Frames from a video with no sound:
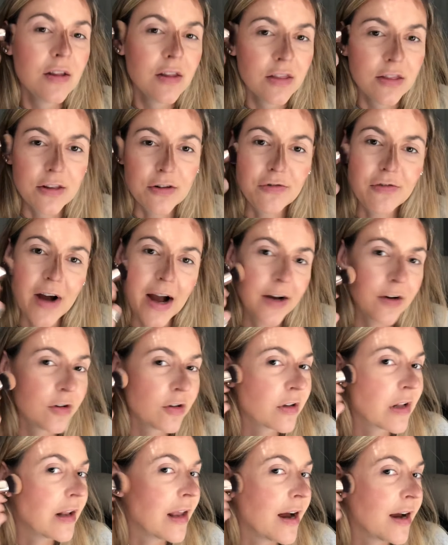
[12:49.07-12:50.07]
the finer
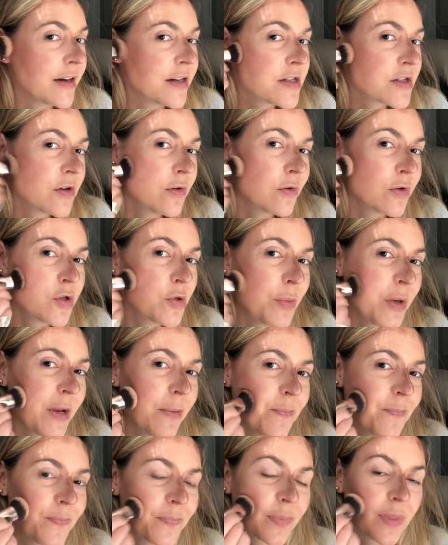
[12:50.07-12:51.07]
the line is going to be.
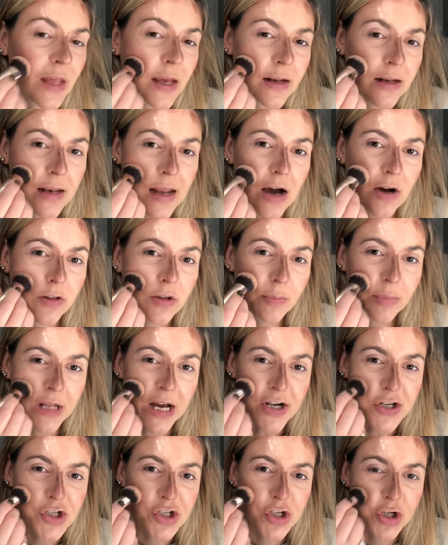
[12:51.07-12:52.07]
Now the
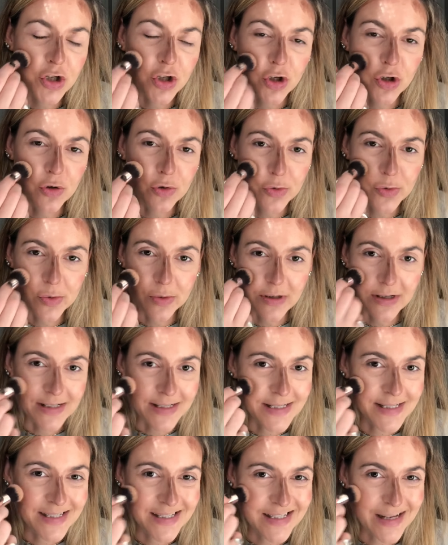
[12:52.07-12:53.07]
blush, you
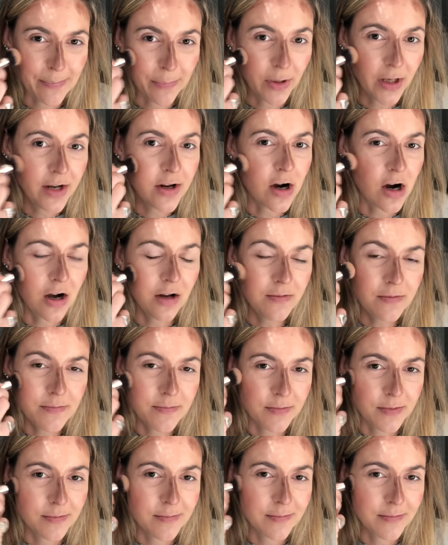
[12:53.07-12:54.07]
stipple it on
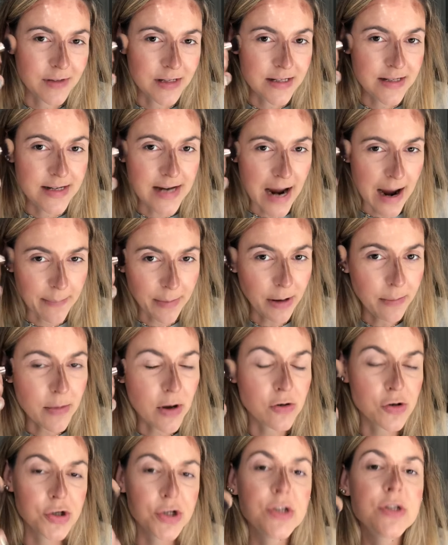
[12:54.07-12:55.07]
in dabbing
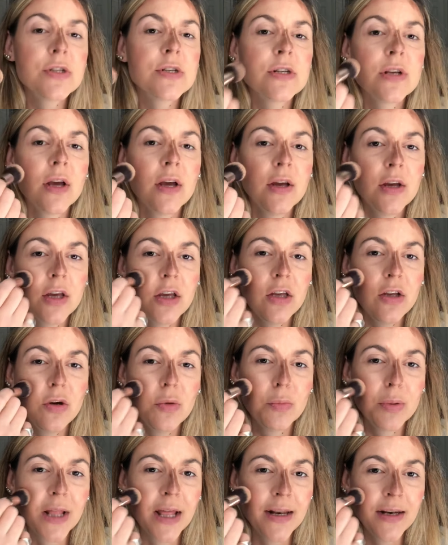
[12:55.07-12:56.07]
motions. You
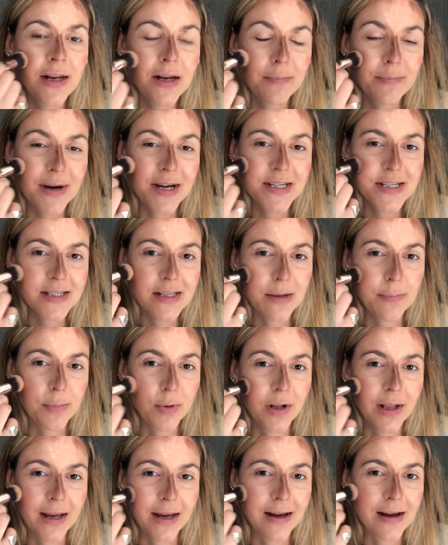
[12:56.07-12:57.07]
blend it by
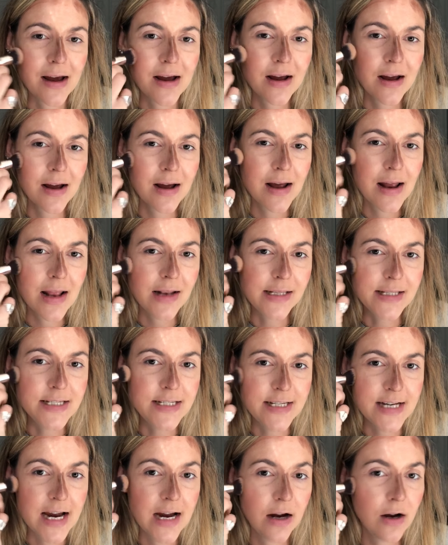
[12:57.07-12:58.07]
stippling
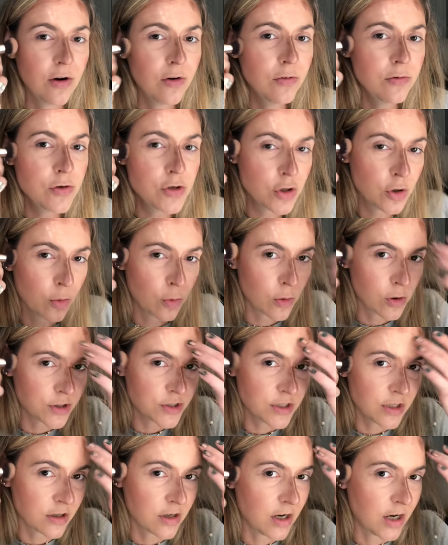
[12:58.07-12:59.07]
down towards
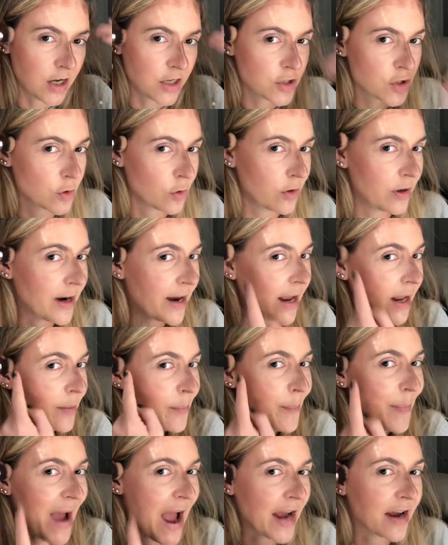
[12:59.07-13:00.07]
the contour and
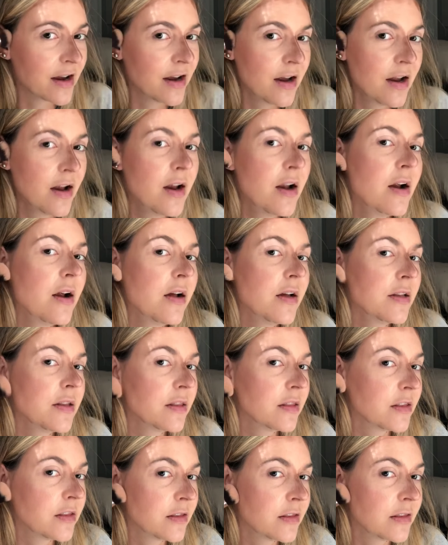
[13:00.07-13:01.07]
back.
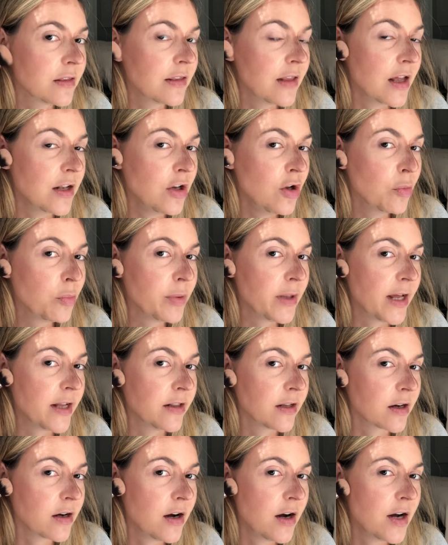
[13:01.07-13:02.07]
Then you blend the
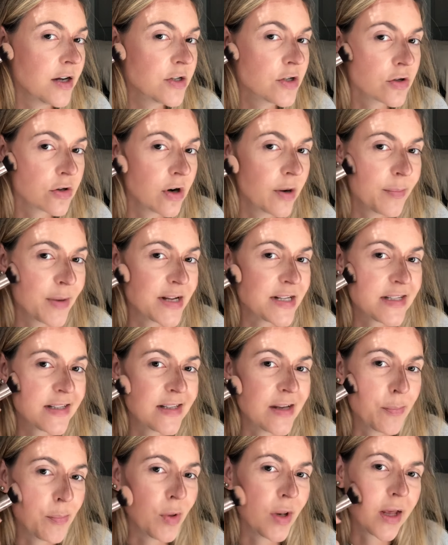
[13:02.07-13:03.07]
contour by
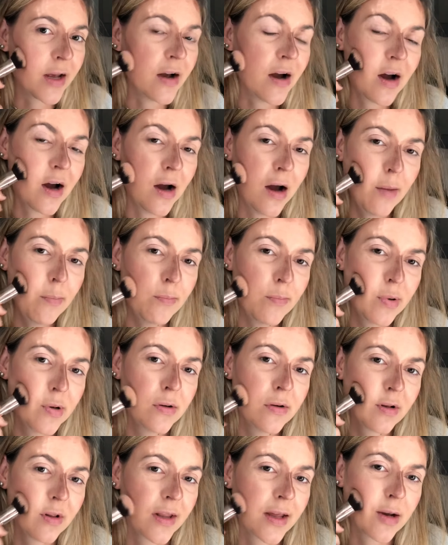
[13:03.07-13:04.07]
stippling up
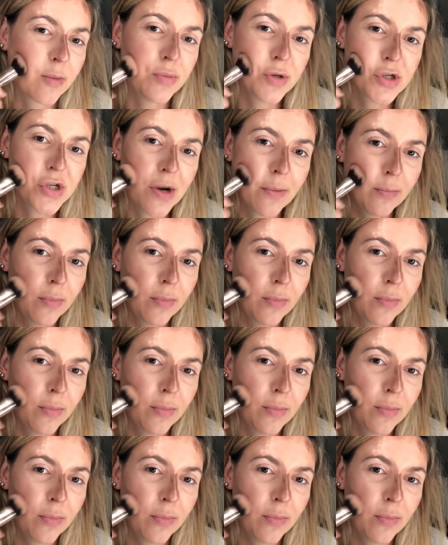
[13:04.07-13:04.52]
like a push-up